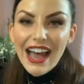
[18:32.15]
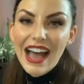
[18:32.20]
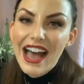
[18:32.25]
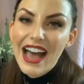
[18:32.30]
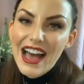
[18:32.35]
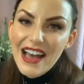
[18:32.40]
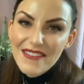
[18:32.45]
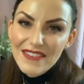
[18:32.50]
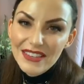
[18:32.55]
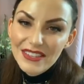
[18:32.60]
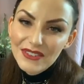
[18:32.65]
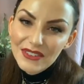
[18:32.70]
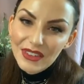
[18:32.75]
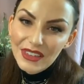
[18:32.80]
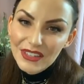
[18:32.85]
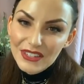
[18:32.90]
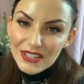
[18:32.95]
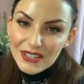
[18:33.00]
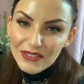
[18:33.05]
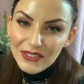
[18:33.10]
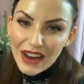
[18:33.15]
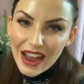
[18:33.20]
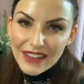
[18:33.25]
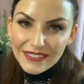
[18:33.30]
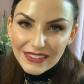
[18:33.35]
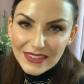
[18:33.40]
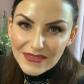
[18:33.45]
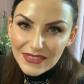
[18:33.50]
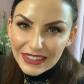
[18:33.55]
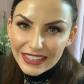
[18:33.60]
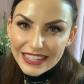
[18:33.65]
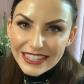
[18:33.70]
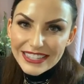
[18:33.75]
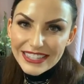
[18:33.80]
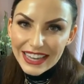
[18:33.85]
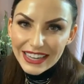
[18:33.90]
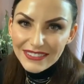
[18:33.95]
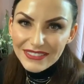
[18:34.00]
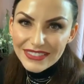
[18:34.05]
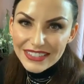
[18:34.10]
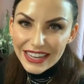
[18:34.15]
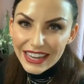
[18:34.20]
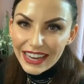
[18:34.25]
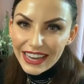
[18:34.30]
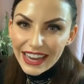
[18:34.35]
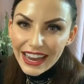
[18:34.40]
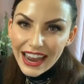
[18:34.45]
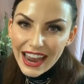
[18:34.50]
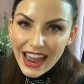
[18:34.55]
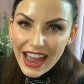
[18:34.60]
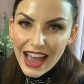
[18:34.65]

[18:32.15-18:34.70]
It's really just for everybody's safety.